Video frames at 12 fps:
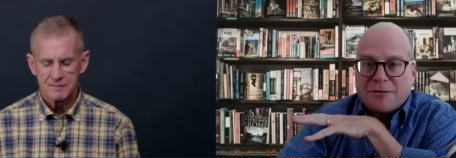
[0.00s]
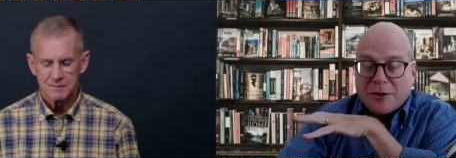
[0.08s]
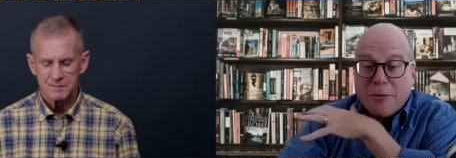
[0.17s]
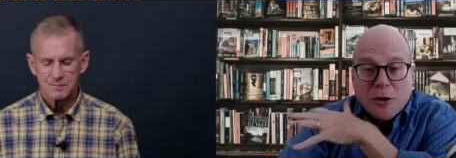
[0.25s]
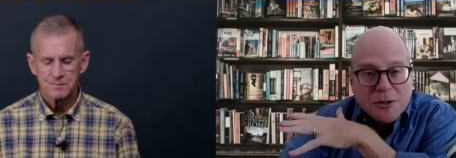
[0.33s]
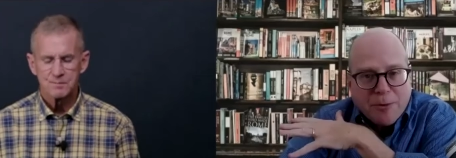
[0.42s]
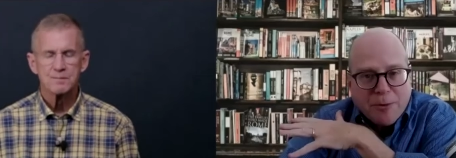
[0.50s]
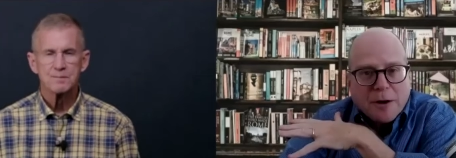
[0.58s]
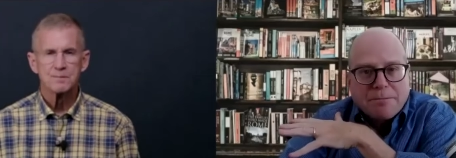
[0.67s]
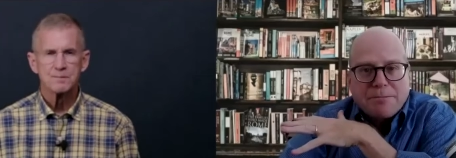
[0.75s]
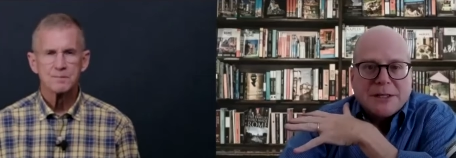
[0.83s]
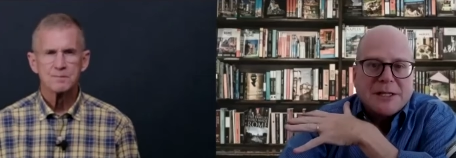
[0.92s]
Speaker 1: for the most
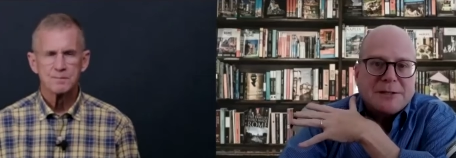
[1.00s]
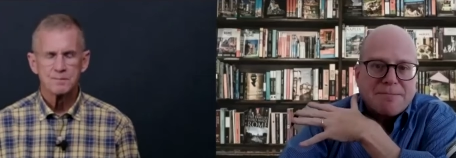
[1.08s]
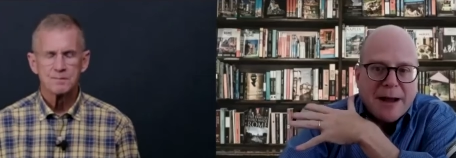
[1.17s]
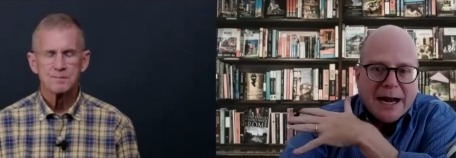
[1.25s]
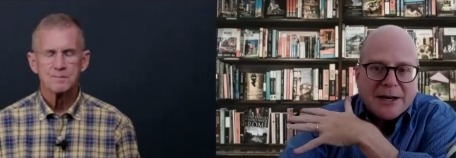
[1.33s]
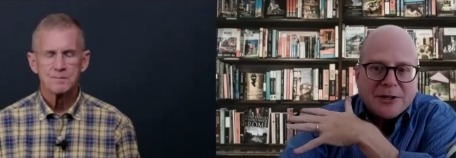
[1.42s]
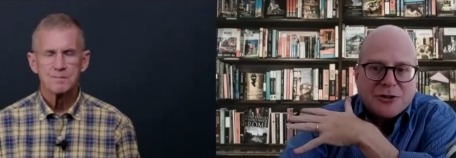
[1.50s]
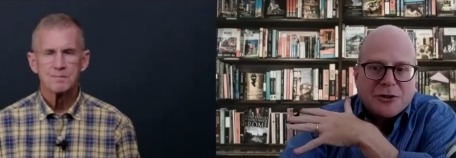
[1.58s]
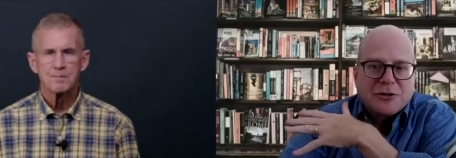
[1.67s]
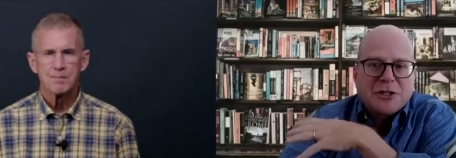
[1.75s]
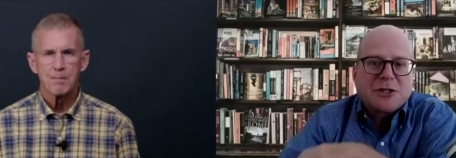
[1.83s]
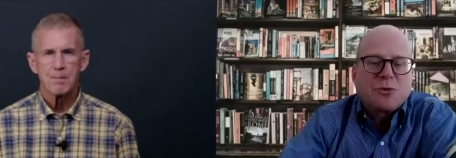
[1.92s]
part, and business
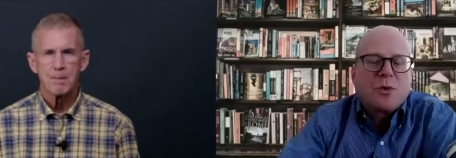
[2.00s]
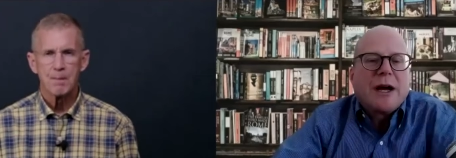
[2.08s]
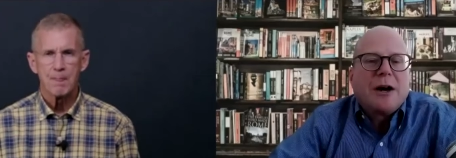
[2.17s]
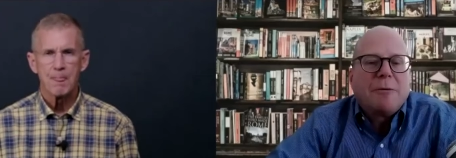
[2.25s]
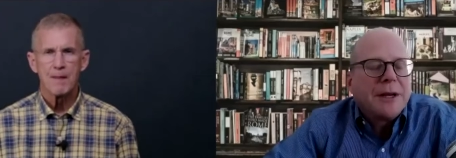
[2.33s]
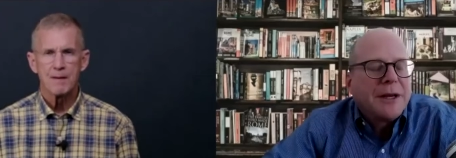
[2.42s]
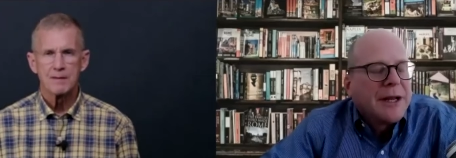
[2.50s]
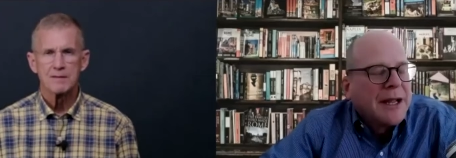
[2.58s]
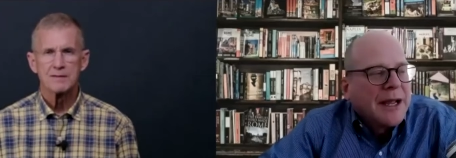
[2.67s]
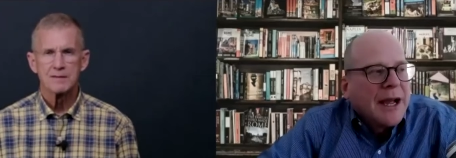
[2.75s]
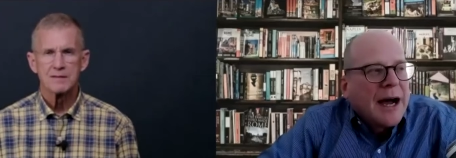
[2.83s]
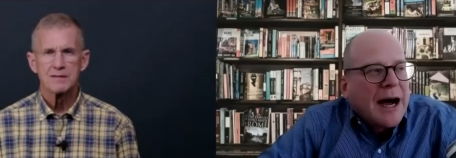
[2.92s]
managers as well. But
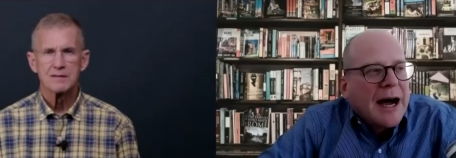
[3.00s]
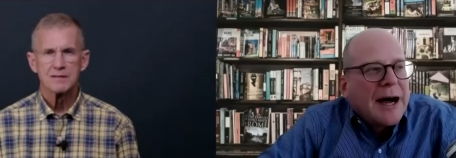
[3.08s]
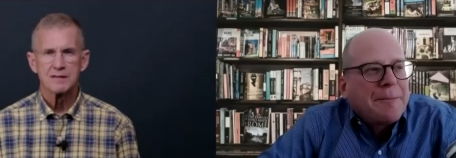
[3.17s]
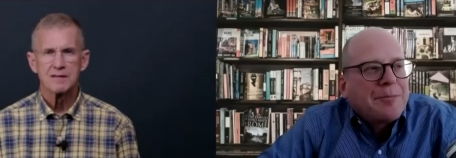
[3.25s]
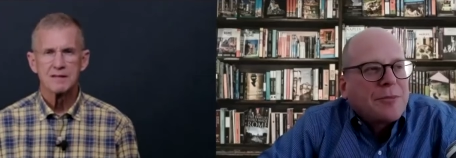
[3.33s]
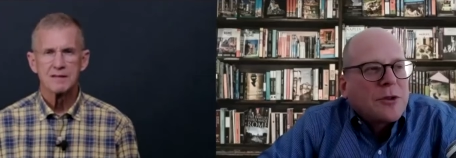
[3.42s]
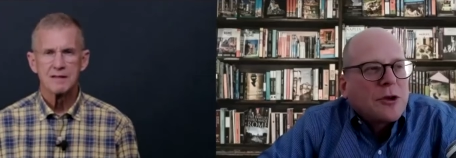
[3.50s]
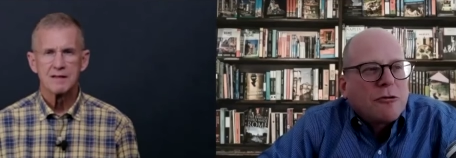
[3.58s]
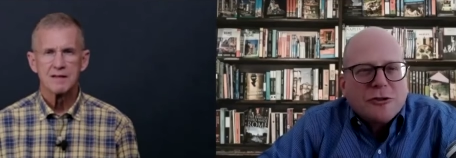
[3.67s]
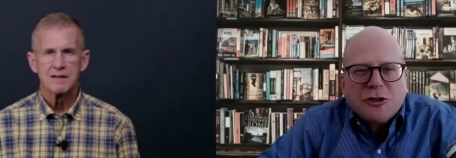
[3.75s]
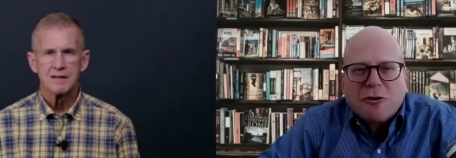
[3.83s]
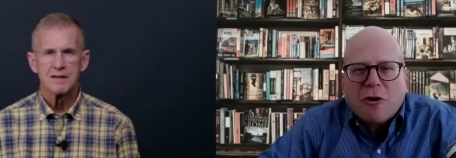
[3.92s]
um,
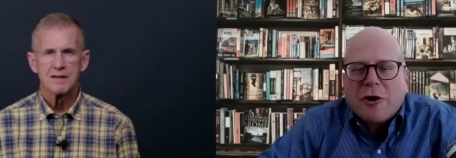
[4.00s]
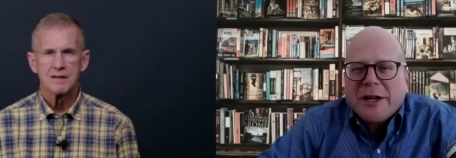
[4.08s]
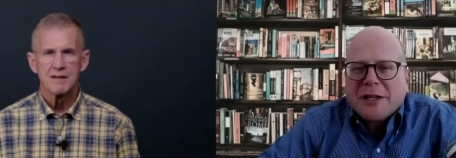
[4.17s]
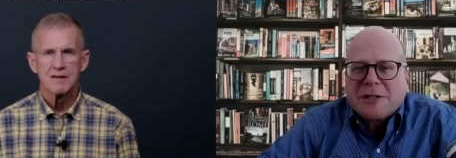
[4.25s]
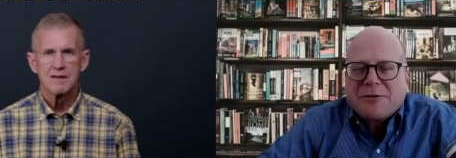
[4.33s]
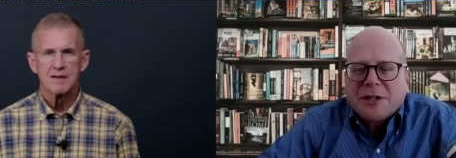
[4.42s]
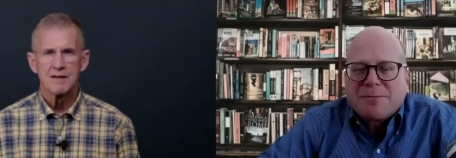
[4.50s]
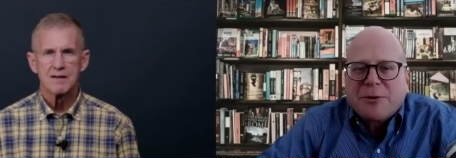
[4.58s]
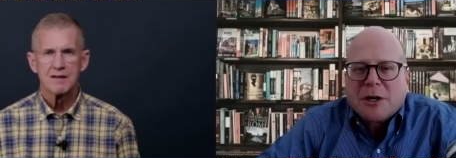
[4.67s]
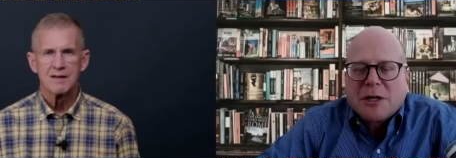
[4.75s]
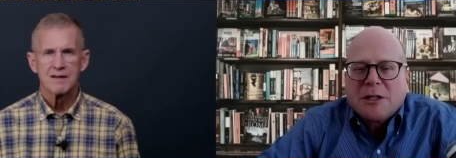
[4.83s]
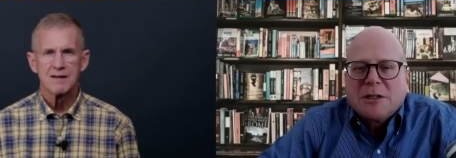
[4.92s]
who's your audience for this
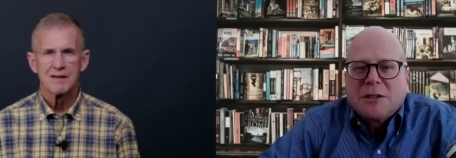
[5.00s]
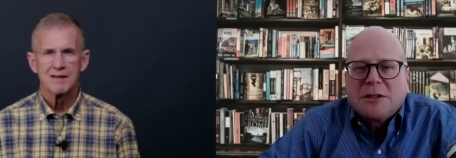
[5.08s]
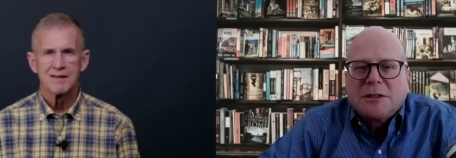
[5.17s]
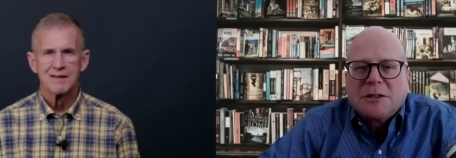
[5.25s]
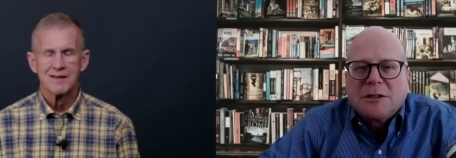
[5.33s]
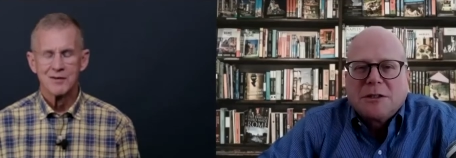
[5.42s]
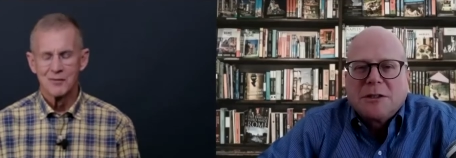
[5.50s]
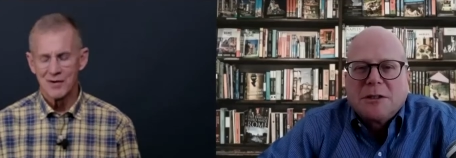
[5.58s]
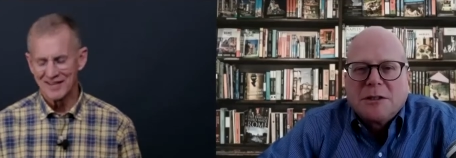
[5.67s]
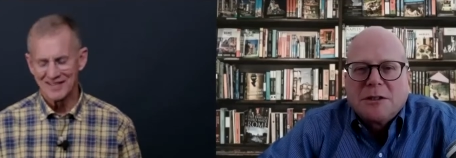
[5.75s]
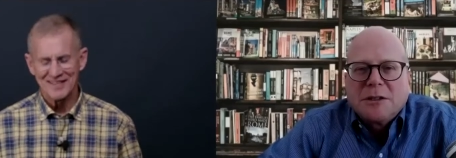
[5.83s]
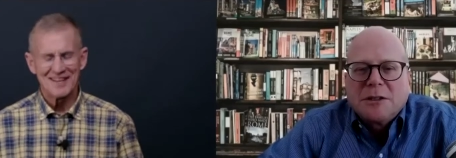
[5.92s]
book?
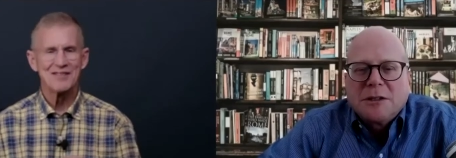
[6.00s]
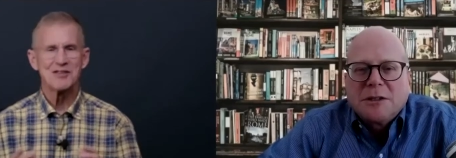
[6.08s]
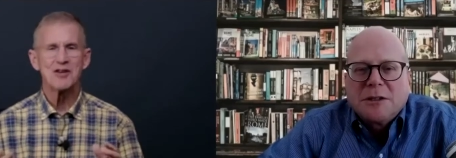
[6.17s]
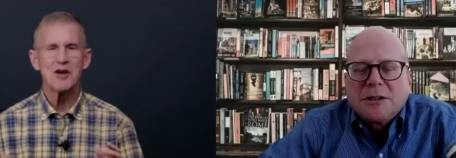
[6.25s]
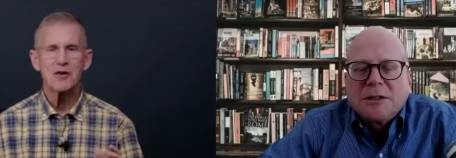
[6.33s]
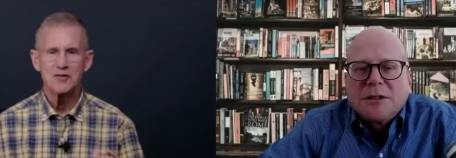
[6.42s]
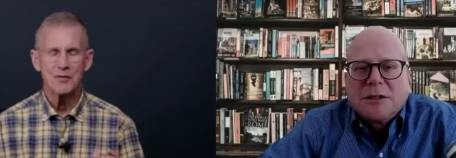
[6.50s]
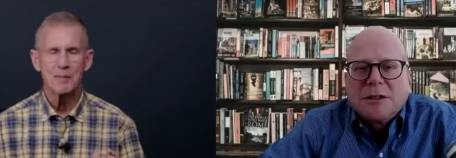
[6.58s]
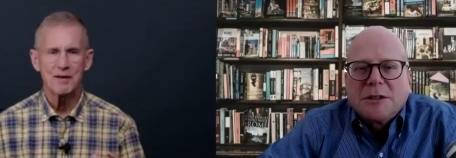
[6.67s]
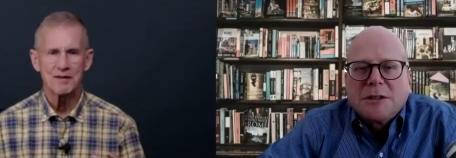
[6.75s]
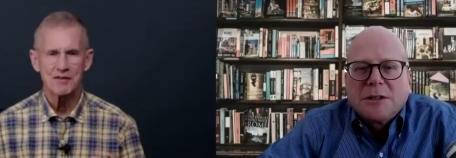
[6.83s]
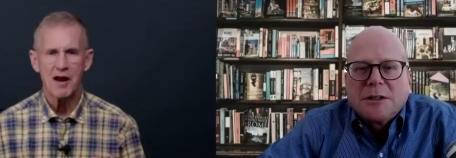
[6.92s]
Speaker 2: Well, as you notice from
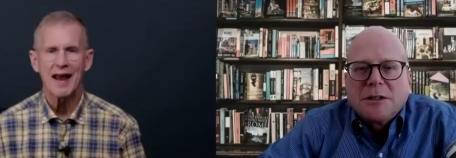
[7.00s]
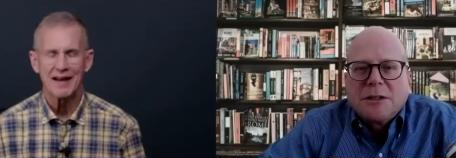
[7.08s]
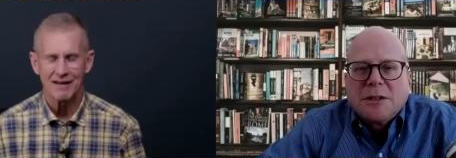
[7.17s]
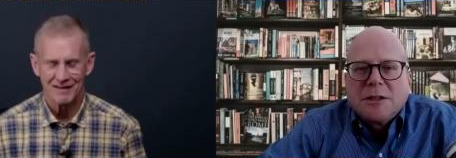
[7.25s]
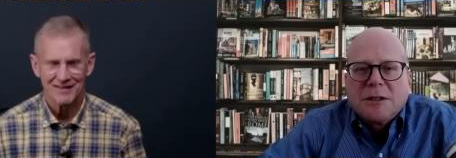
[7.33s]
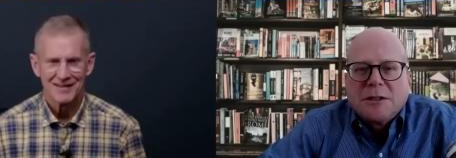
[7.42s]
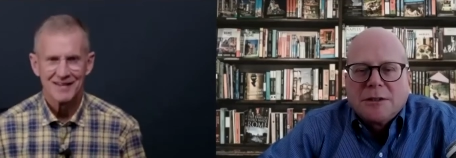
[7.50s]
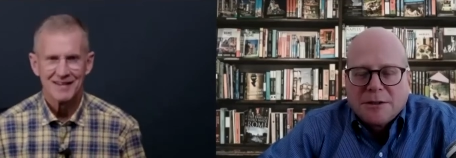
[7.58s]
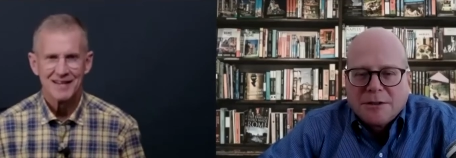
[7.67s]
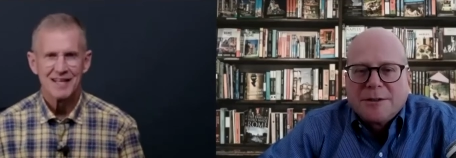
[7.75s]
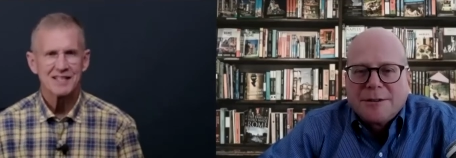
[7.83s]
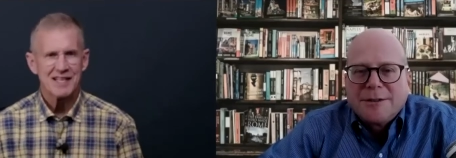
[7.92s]
the title, it's